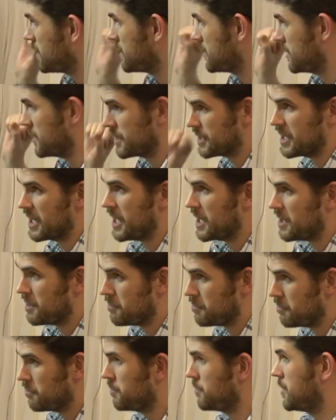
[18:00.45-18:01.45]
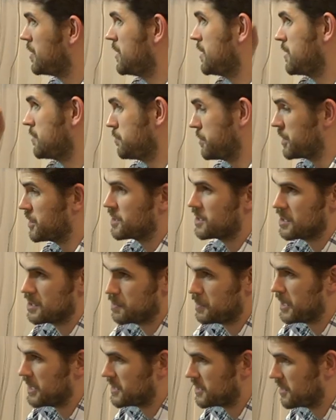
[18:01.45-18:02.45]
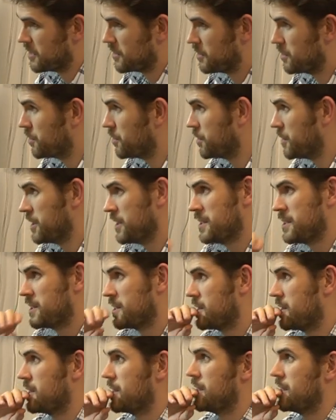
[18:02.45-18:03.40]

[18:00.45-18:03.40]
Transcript: The game, because it's based on noise,